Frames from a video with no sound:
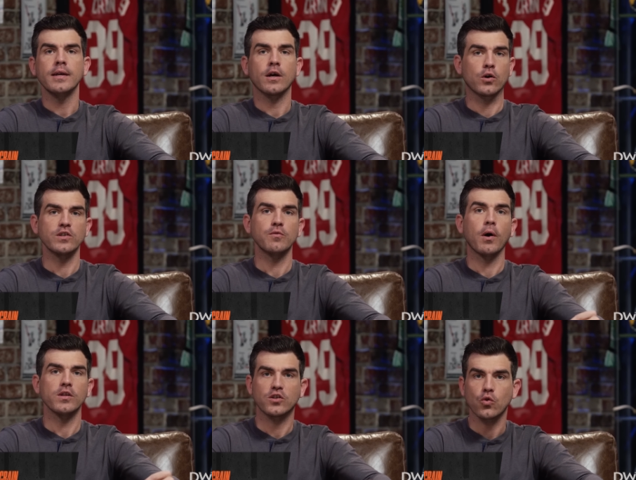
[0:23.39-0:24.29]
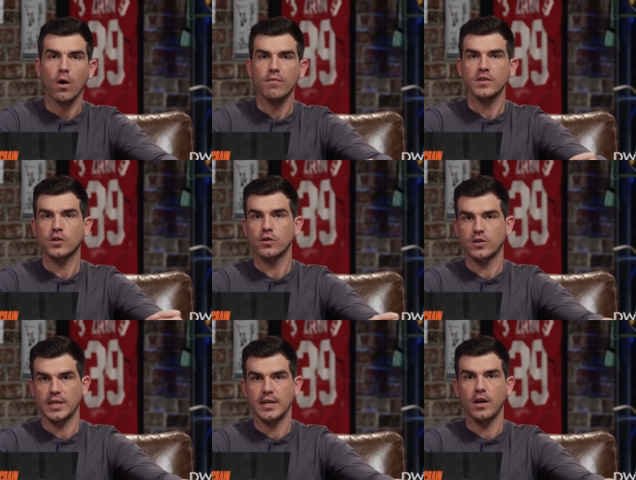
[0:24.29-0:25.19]
Now, Cristobal is
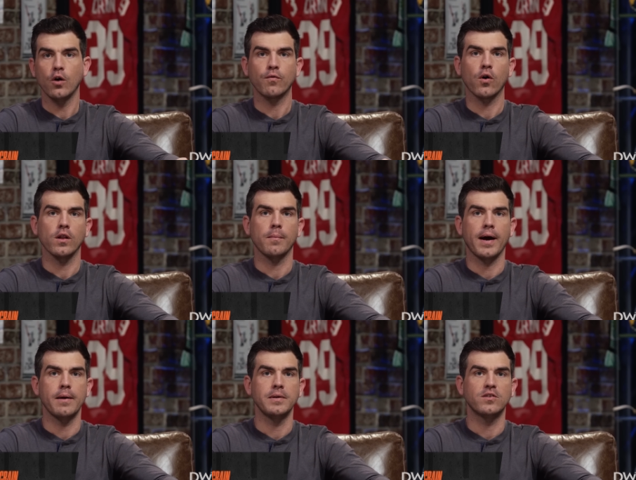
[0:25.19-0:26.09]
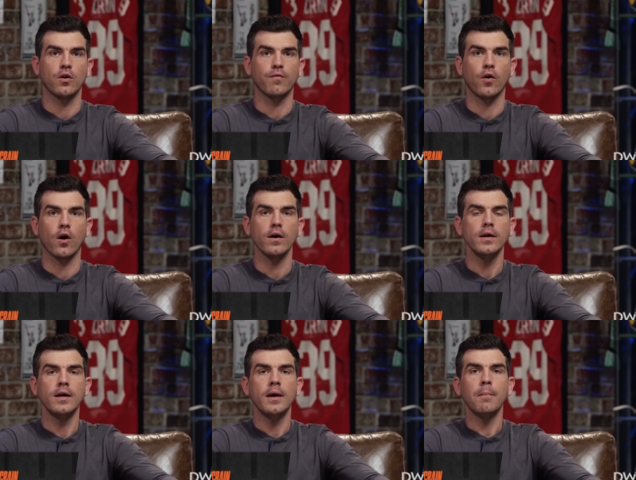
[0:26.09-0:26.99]
12-13 overall at Miami so far,
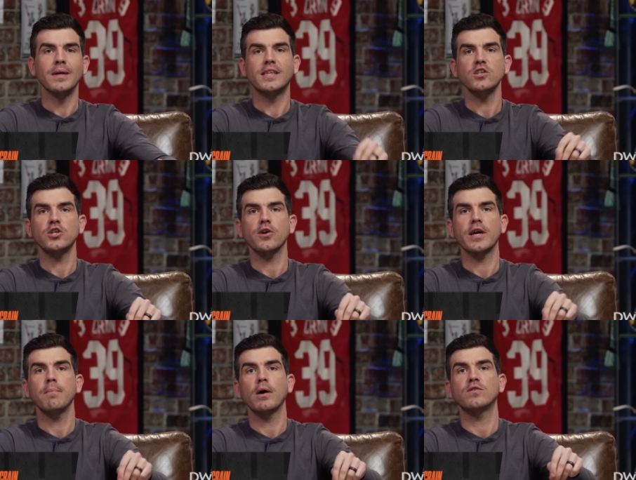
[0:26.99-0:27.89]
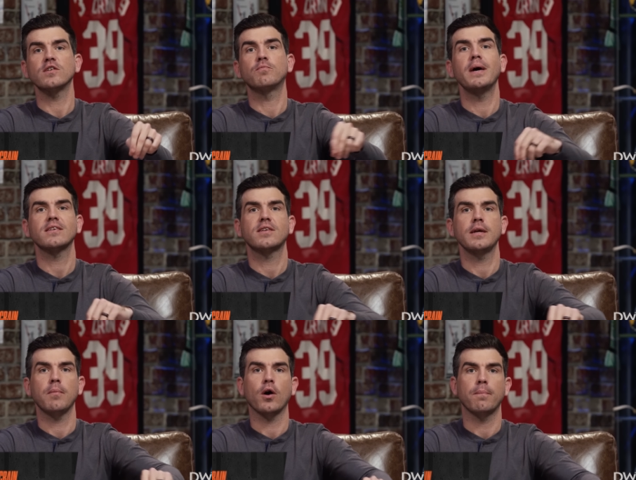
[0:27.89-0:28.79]
but this year he boasts his best
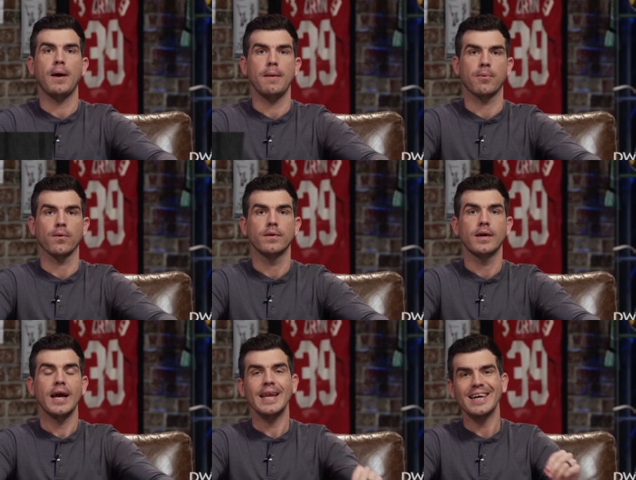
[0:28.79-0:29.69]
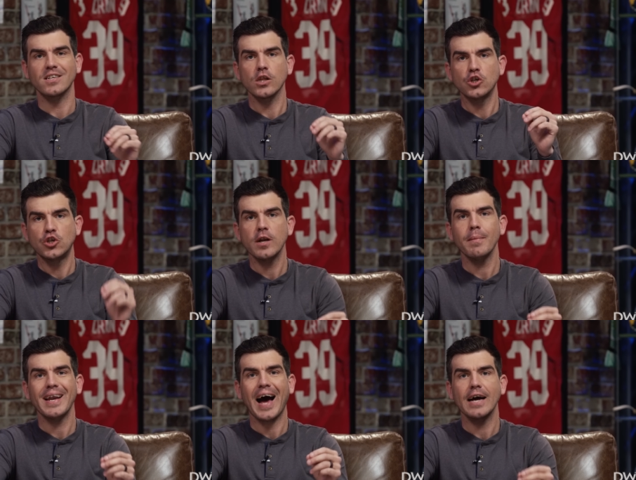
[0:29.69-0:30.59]
team on paper, and he has a
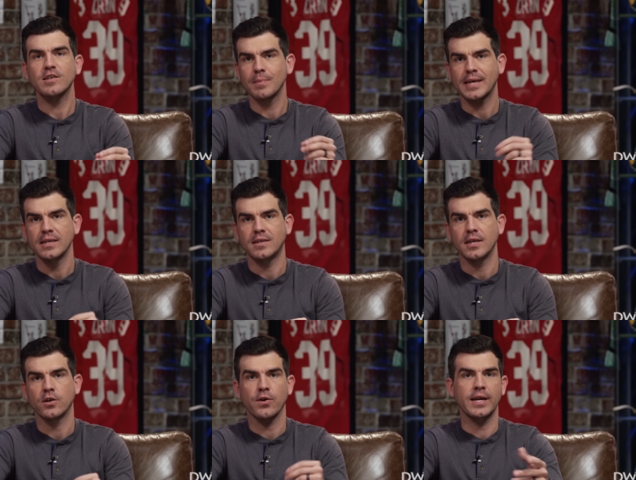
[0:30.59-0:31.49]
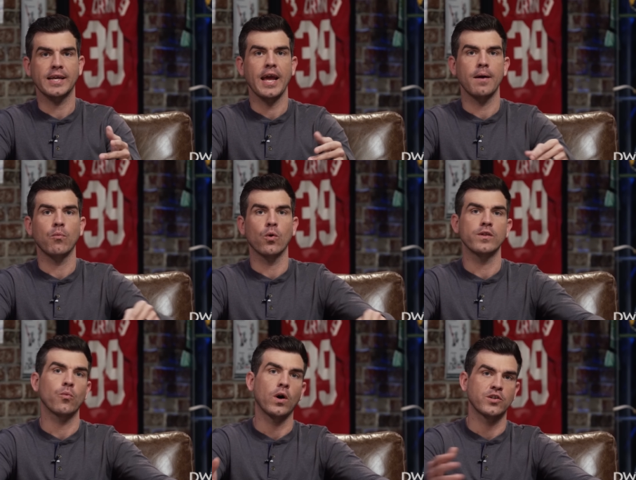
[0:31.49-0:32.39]
legitimate Heisman contender in Cam
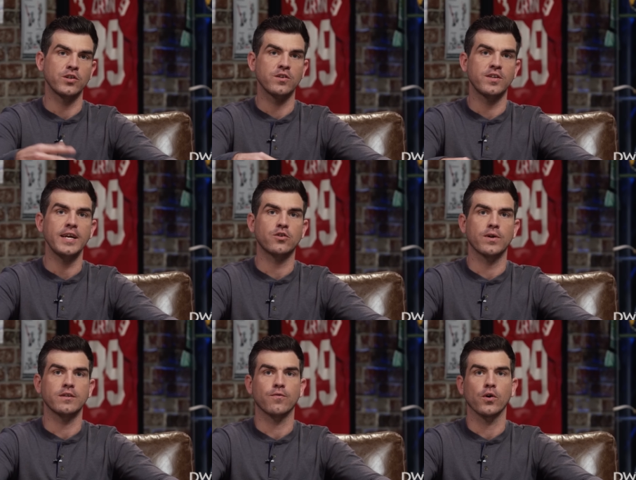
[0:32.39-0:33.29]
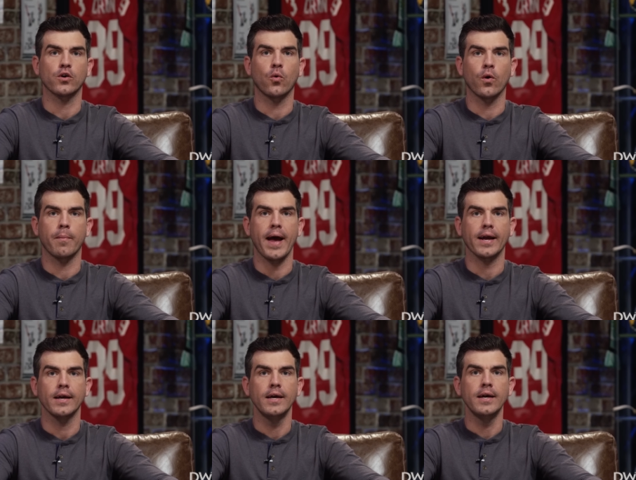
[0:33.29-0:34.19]
Ward, the Washington State transfer at quarterback.